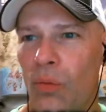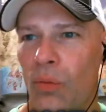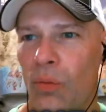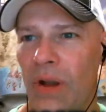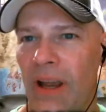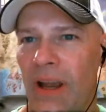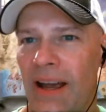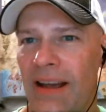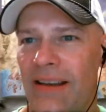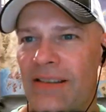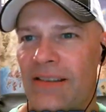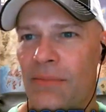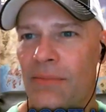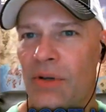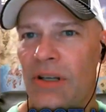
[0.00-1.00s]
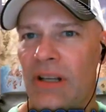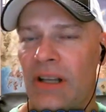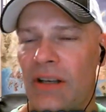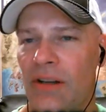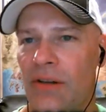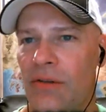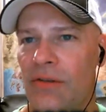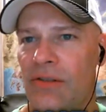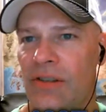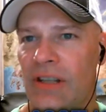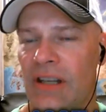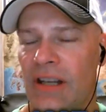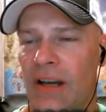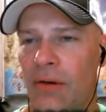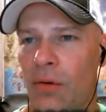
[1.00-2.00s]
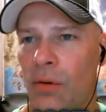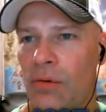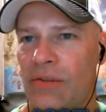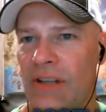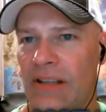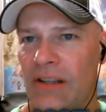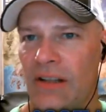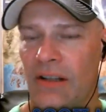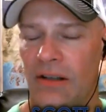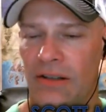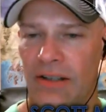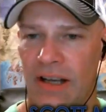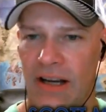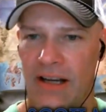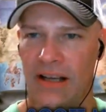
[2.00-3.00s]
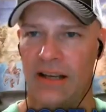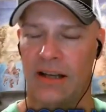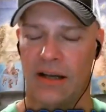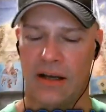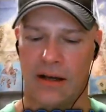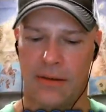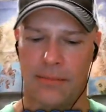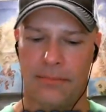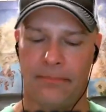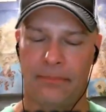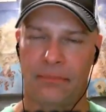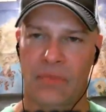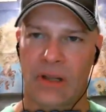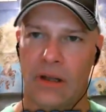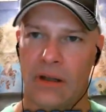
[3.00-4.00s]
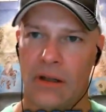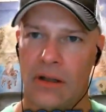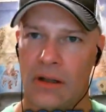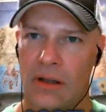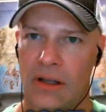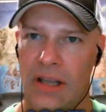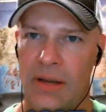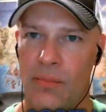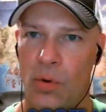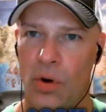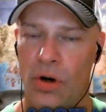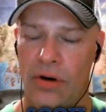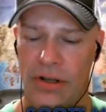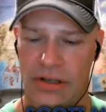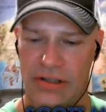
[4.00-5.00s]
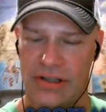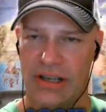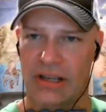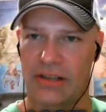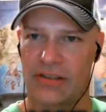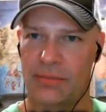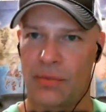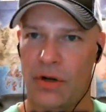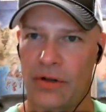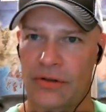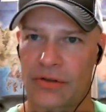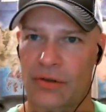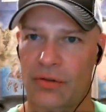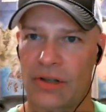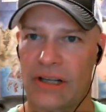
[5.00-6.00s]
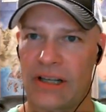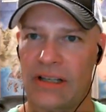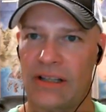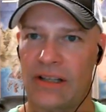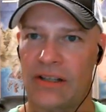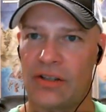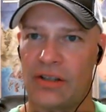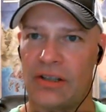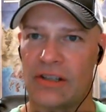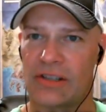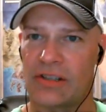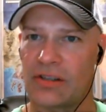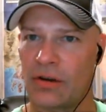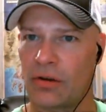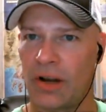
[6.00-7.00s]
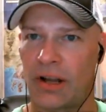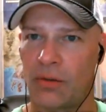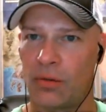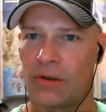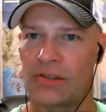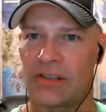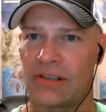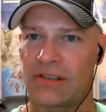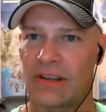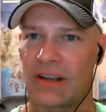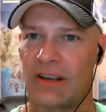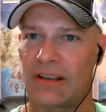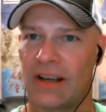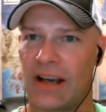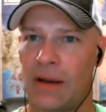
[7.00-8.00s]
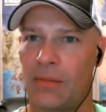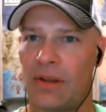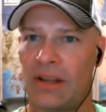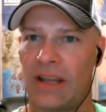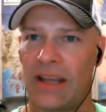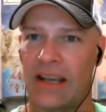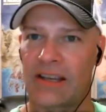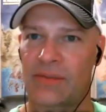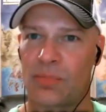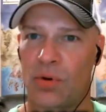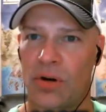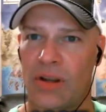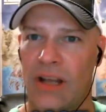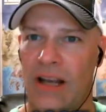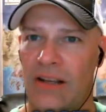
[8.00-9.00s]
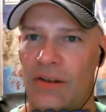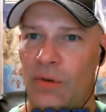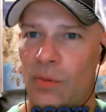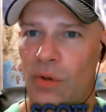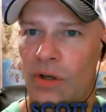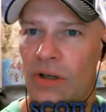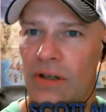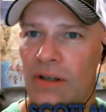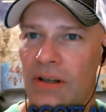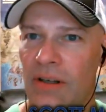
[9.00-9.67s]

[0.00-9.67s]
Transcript: We had somebody that used the what was that? The little tiny keyboard that just had the small screen that just showed like one sentence at a time, and then they exported that to Word.